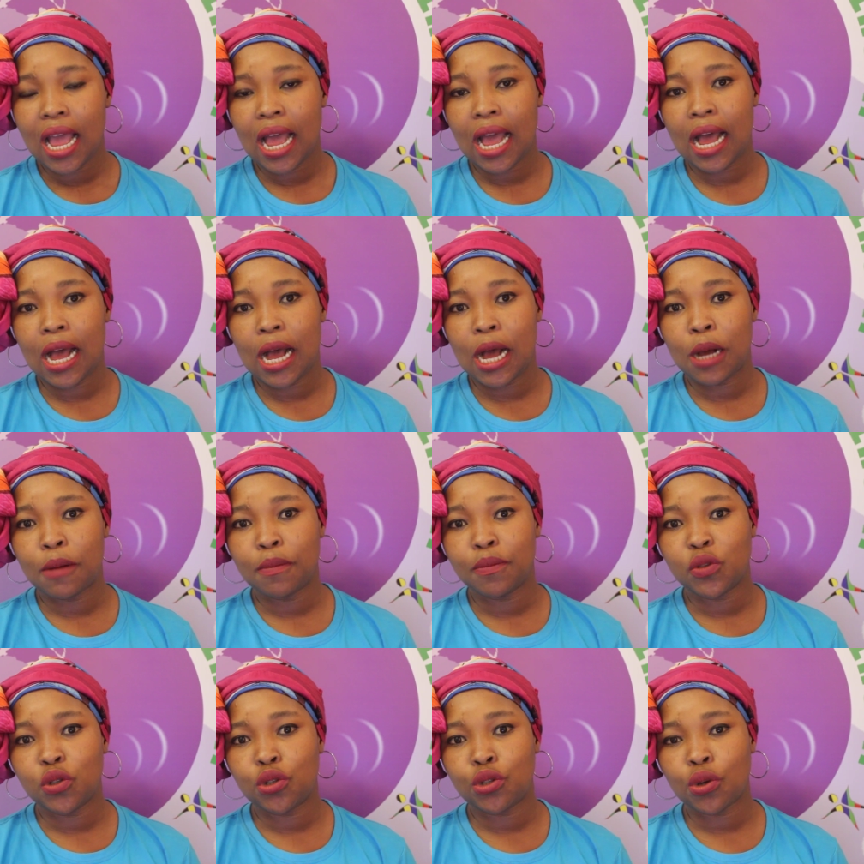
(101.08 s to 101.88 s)

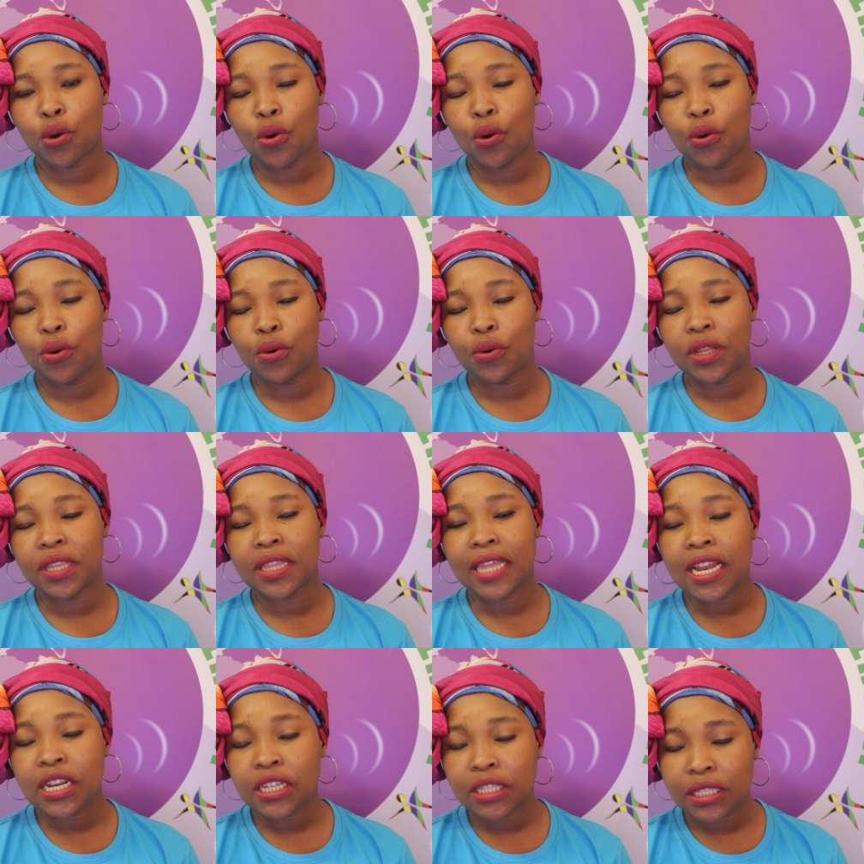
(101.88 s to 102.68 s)
Um, so
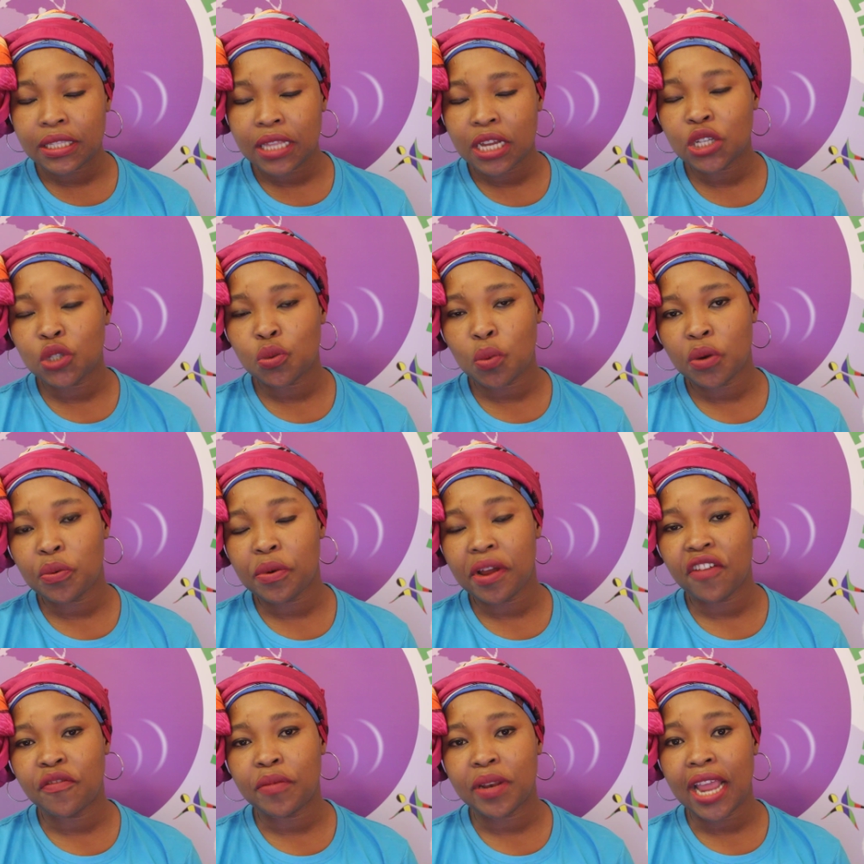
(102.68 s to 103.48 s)
that is that is what
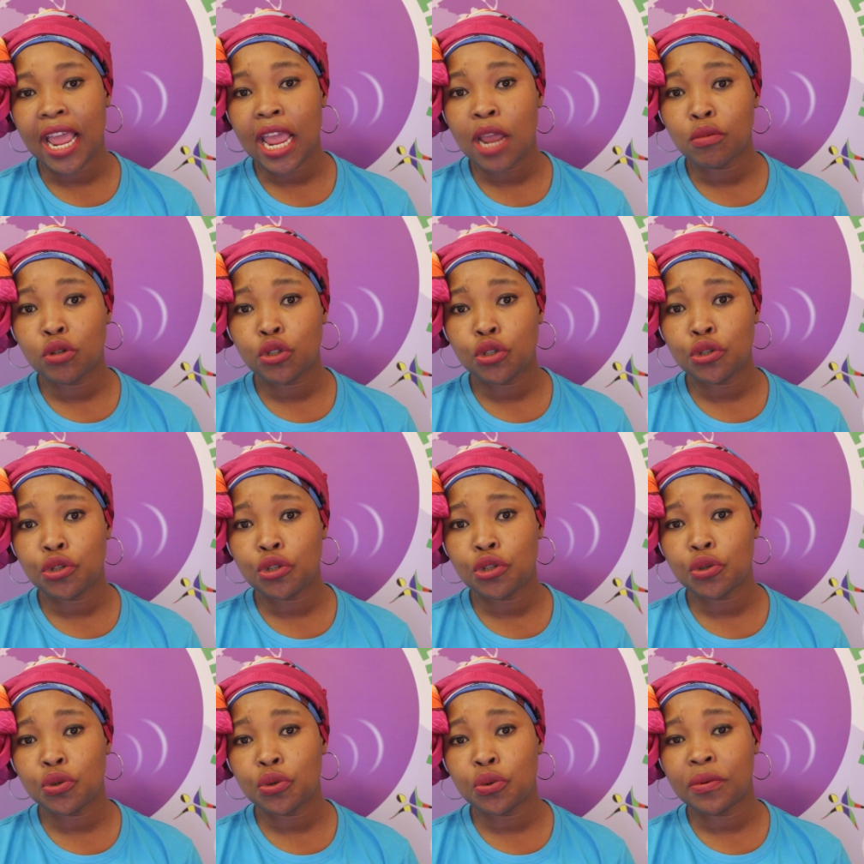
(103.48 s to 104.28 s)
we have been able
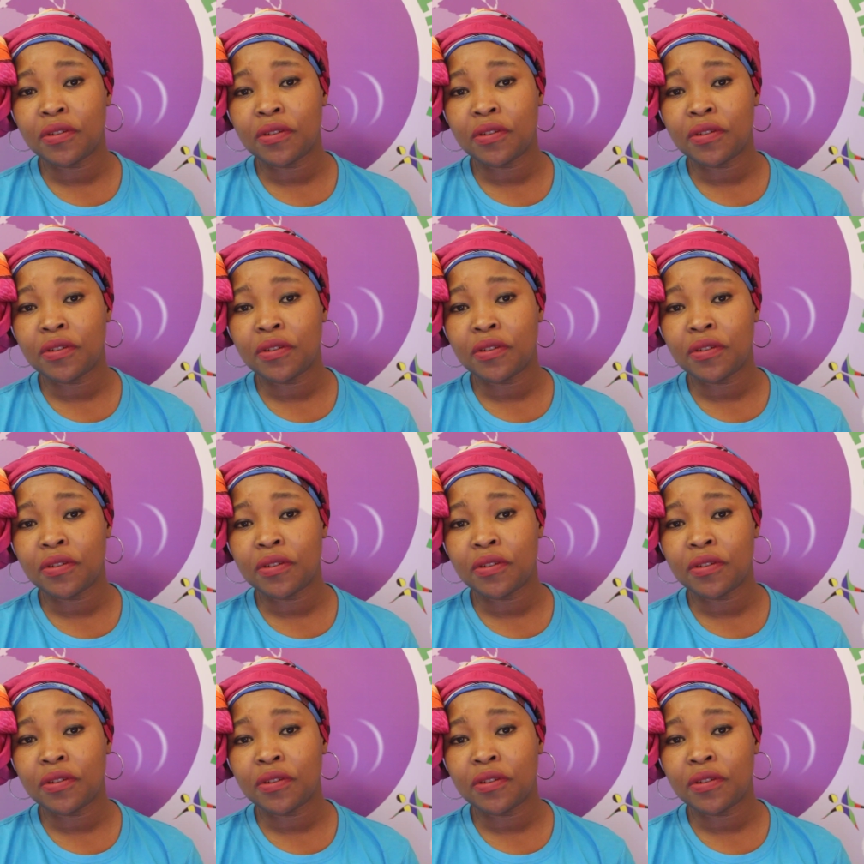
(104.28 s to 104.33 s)
to do.